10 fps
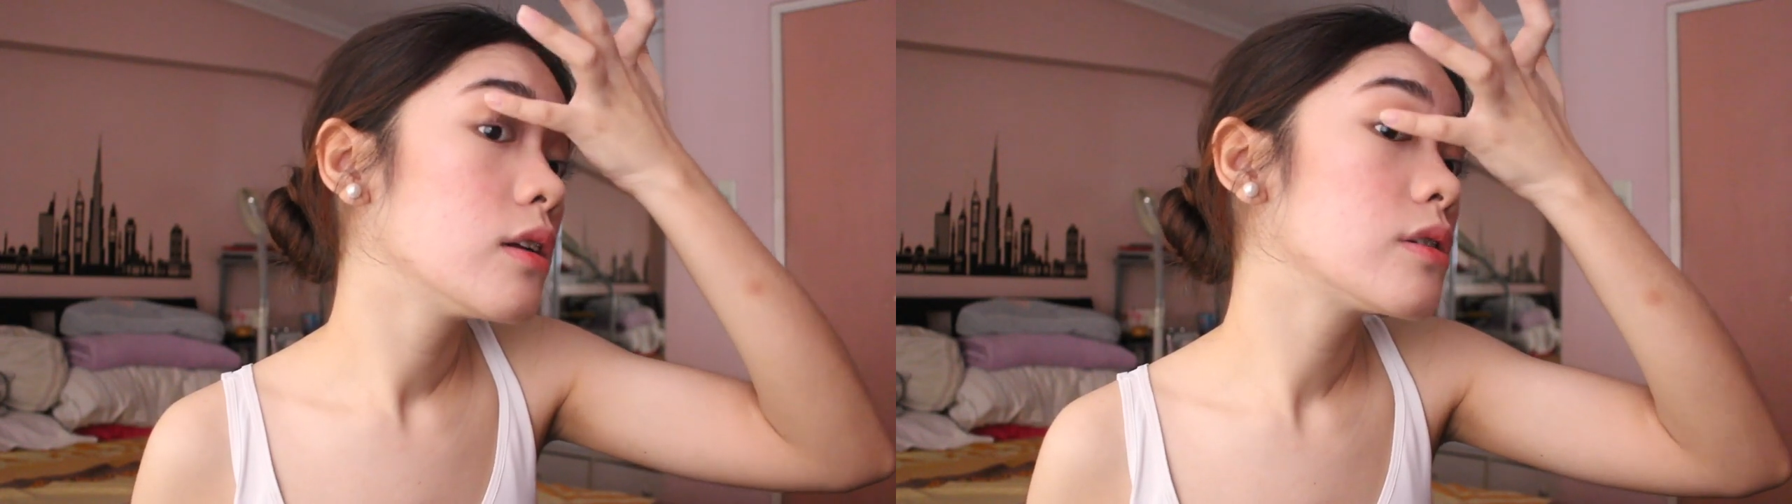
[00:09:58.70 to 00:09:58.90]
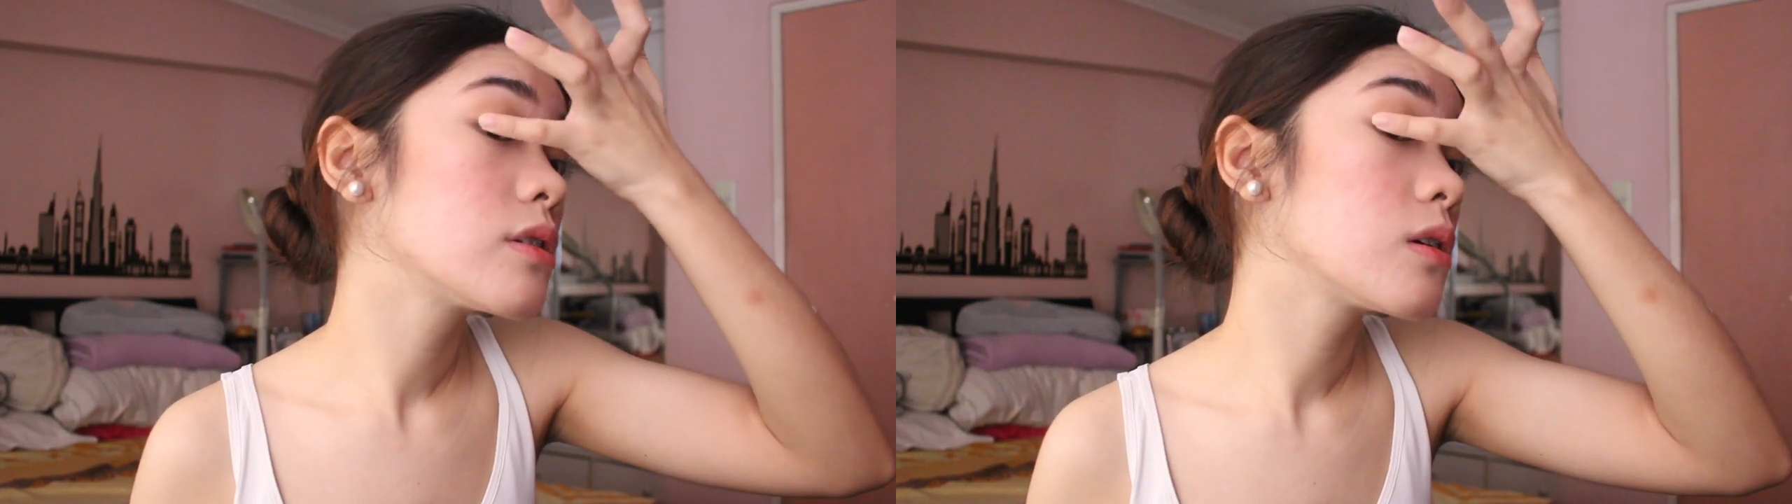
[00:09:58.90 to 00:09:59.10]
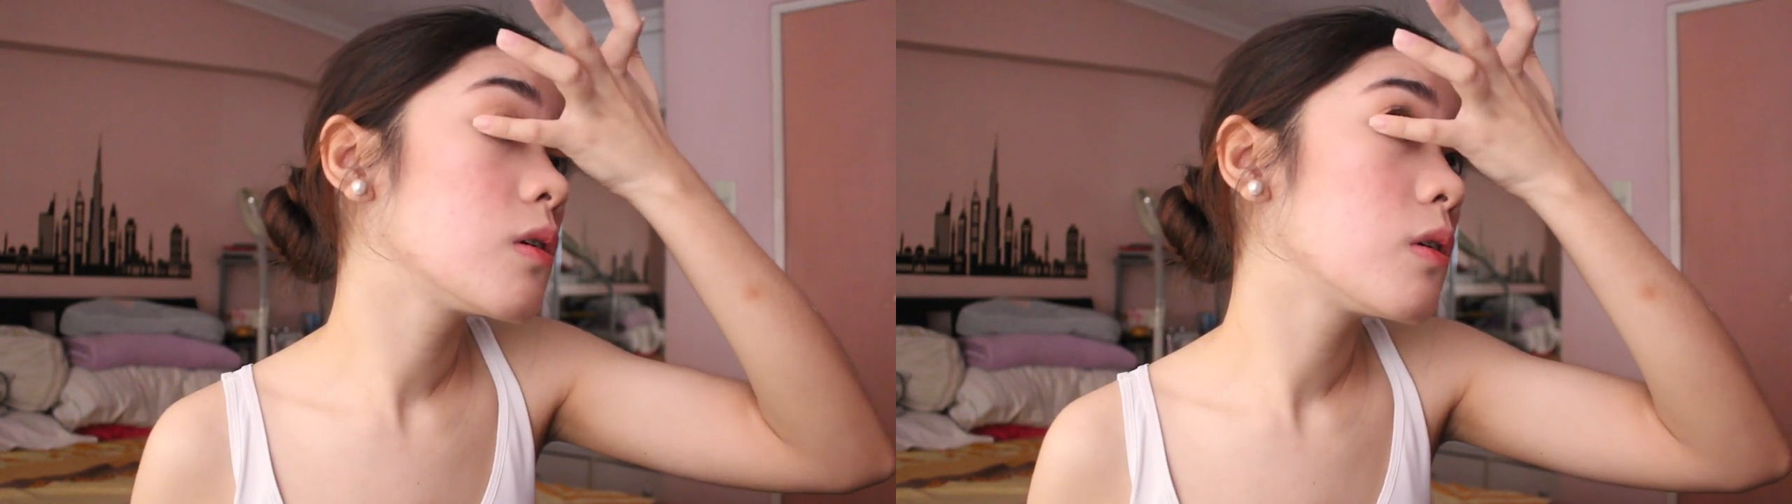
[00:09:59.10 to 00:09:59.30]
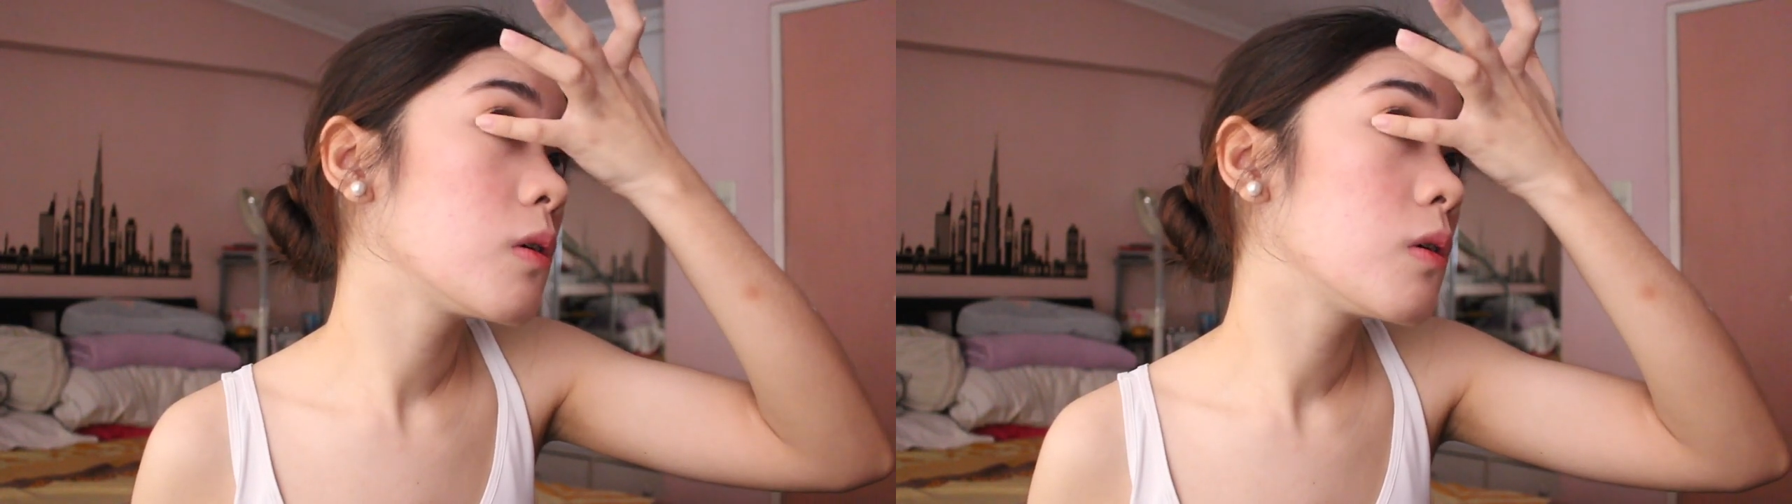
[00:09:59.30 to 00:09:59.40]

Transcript: So,